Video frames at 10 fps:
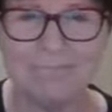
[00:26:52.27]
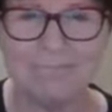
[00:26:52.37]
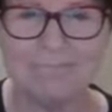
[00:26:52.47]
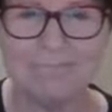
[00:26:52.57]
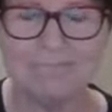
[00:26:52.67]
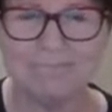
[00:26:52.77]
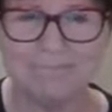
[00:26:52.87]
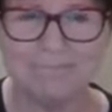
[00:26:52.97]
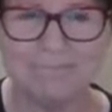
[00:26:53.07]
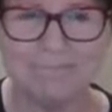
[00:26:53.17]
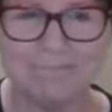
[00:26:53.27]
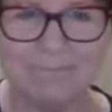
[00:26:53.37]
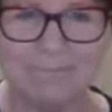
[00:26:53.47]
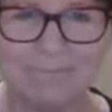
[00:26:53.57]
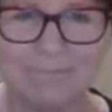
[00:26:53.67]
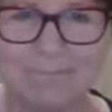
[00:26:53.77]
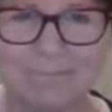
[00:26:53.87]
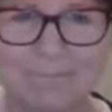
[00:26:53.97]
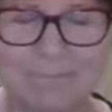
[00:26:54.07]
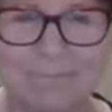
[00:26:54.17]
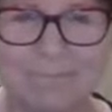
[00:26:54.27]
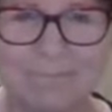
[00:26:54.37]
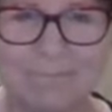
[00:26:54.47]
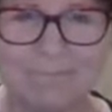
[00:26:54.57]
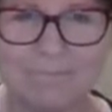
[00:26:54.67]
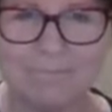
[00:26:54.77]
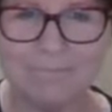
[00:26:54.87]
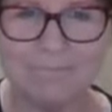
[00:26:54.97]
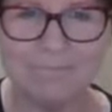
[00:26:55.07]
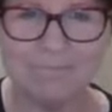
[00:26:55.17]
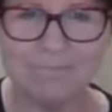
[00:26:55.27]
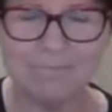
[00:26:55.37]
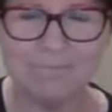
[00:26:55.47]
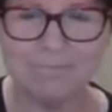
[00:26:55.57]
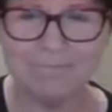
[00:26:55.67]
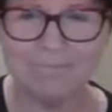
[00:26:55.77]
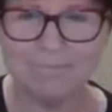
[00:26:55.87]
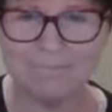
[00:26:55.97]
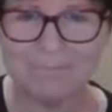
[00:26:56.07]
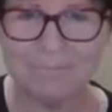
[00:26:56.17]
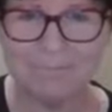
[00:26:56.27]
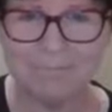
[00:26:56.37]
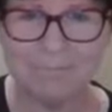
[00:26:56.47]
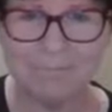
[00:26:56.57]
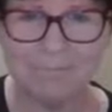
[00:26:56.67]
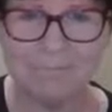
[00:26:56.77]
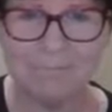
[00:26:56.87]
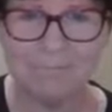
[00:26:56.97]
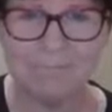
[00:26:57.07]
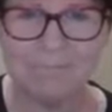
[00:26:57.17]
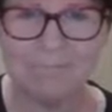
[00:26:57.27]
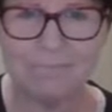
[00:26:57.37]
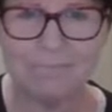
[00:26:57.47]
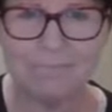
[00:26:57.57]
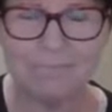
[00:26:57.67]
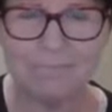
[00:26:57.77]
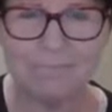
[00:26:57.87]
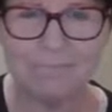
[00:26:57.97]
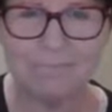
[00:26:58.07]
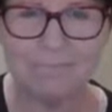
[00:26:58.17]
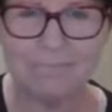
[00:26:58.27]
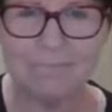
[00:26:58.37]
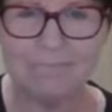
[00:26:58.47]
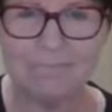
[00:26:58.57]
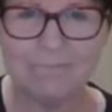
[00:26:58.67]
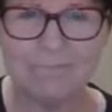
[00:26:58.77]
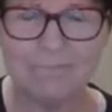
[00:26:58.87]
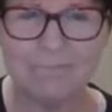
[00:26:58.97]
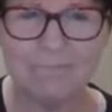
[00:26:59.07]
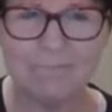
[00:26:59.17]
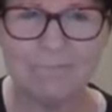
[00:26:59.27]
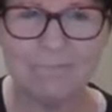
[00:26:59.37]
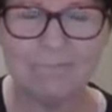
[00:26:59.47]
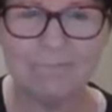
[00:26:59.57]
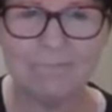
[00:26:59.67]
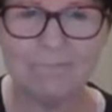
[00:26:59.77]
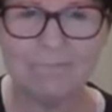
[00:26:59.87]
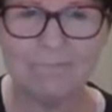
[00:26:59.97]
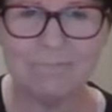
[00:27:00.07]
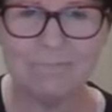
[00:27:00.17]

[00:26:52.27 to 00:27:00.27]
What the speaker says: The person shown says nothing.